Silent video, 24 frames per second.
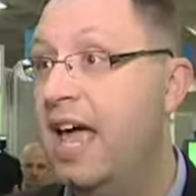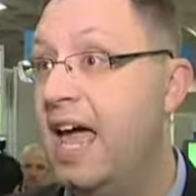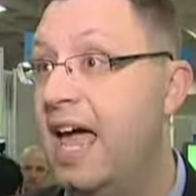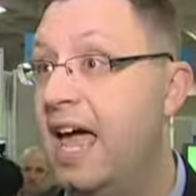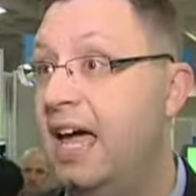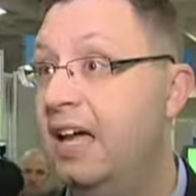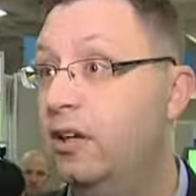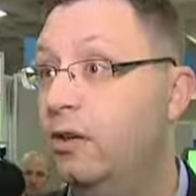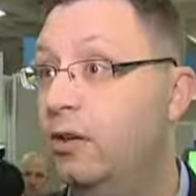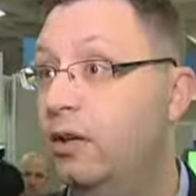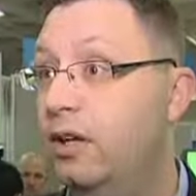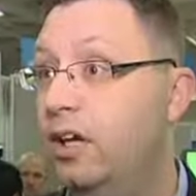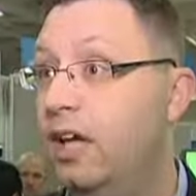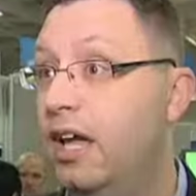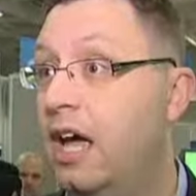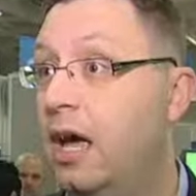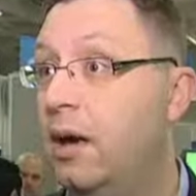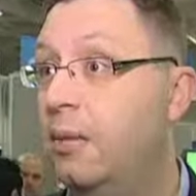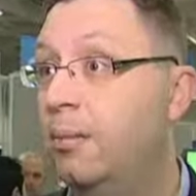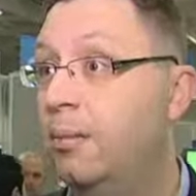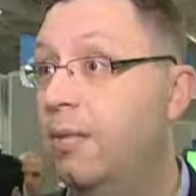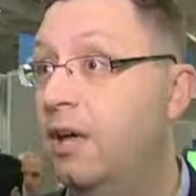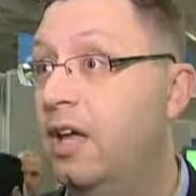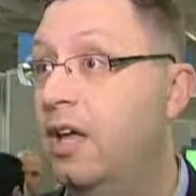And
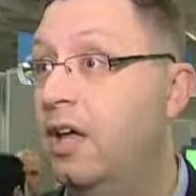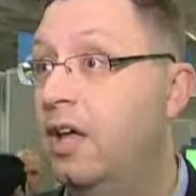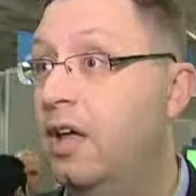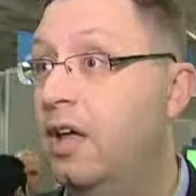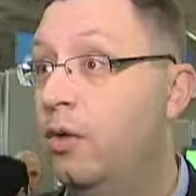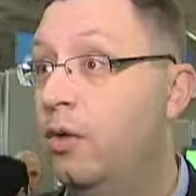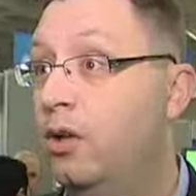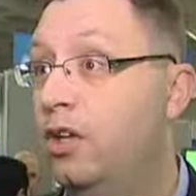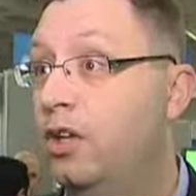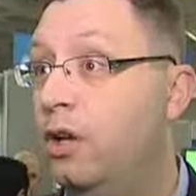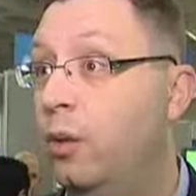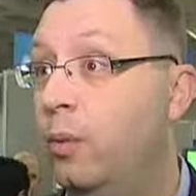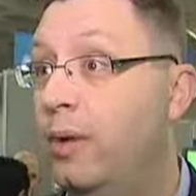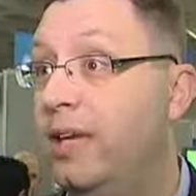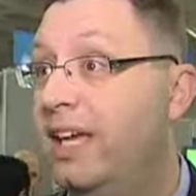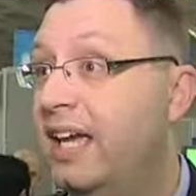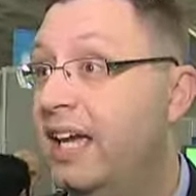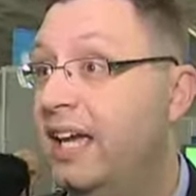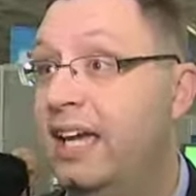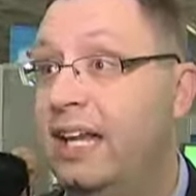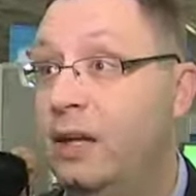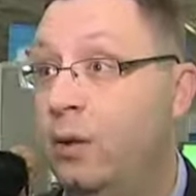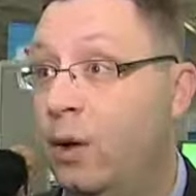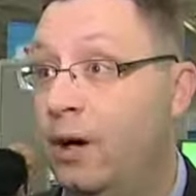um, you know, we
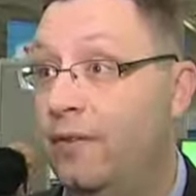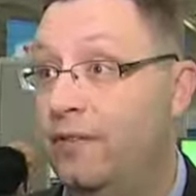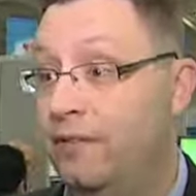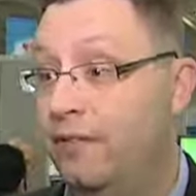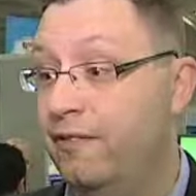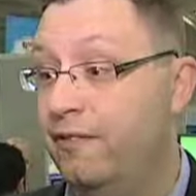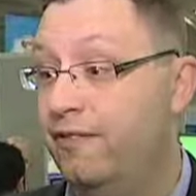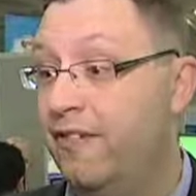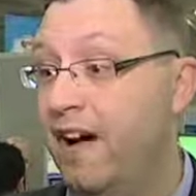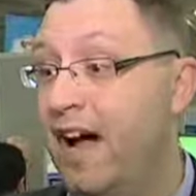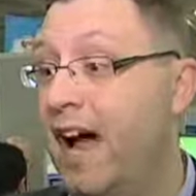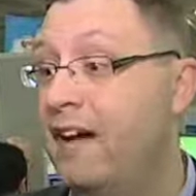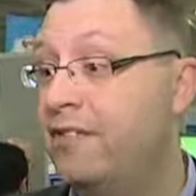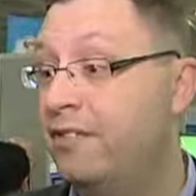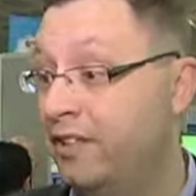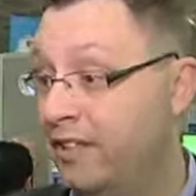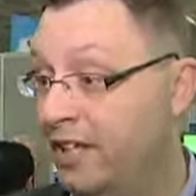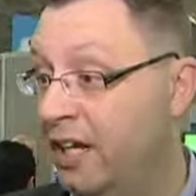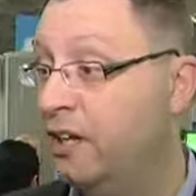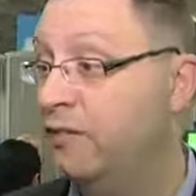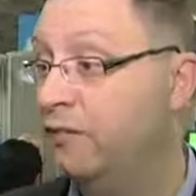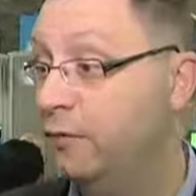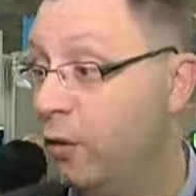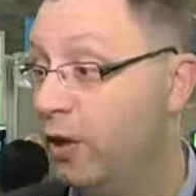get anywhere from five to
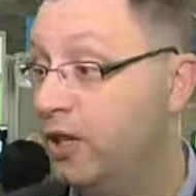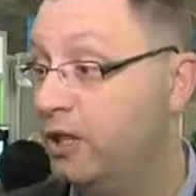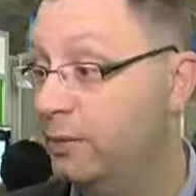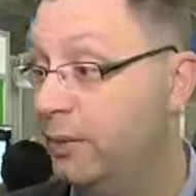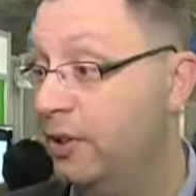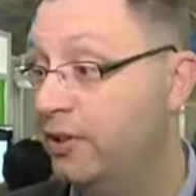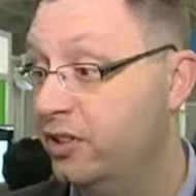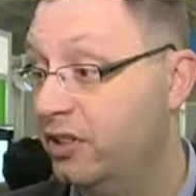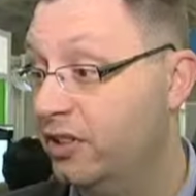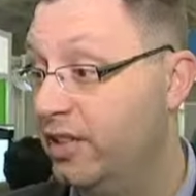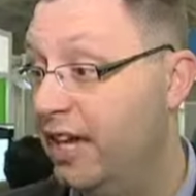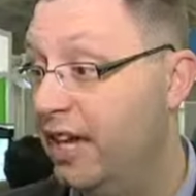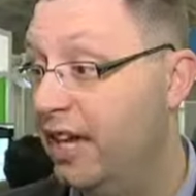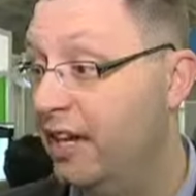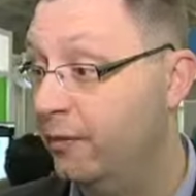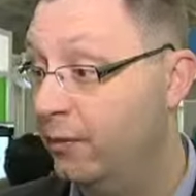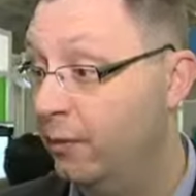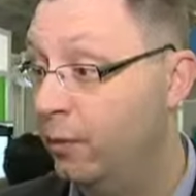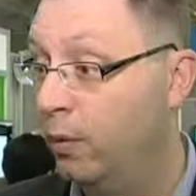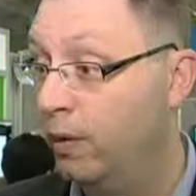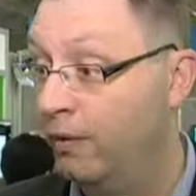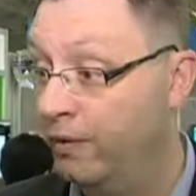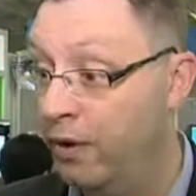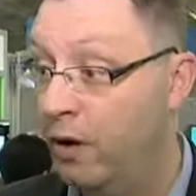ten voicemails a day
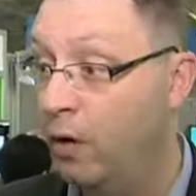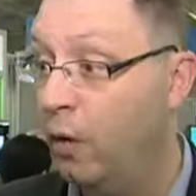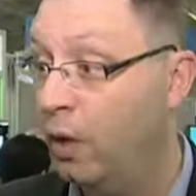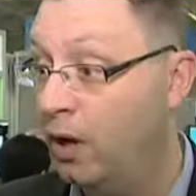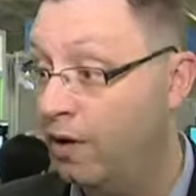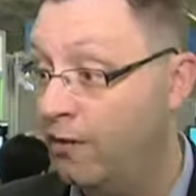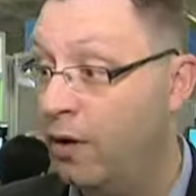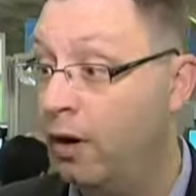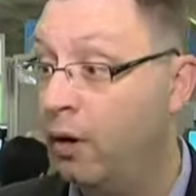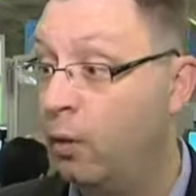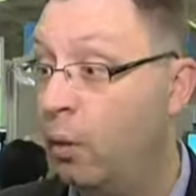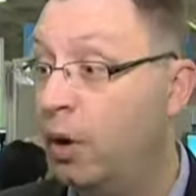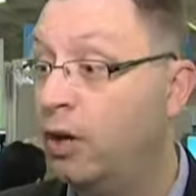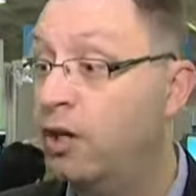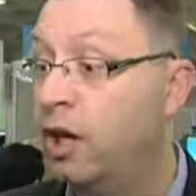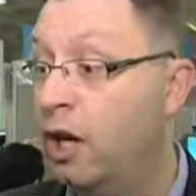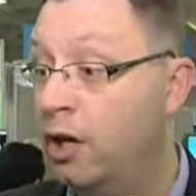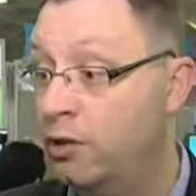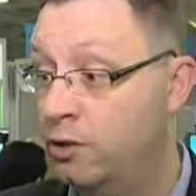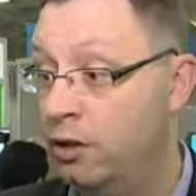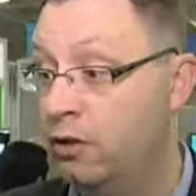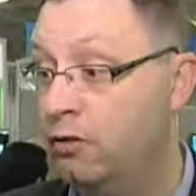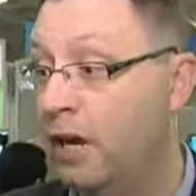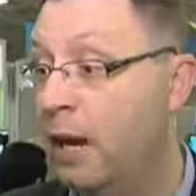with one of our
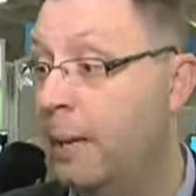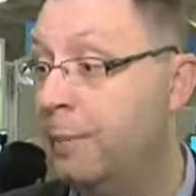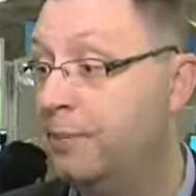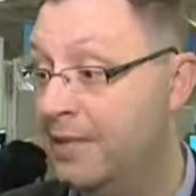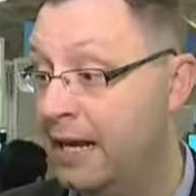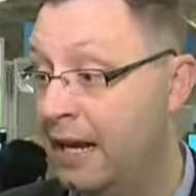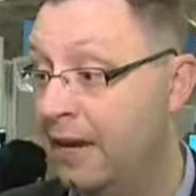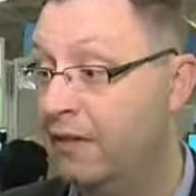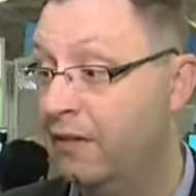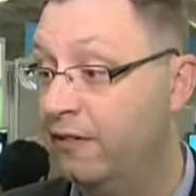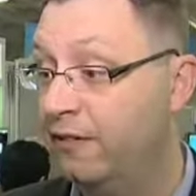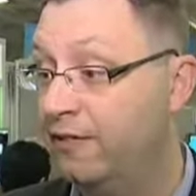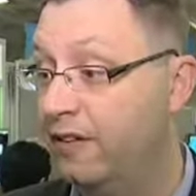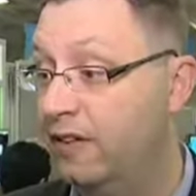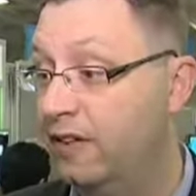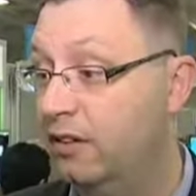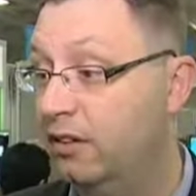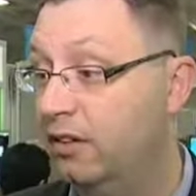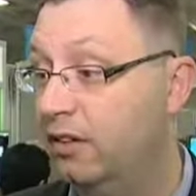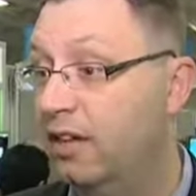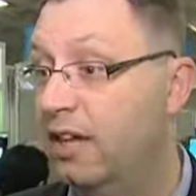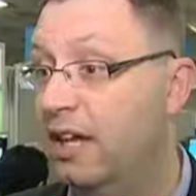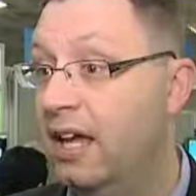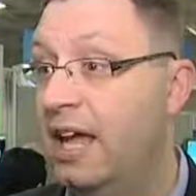100 reps out on the
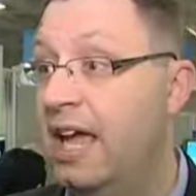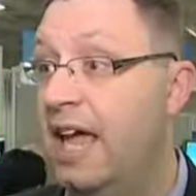field.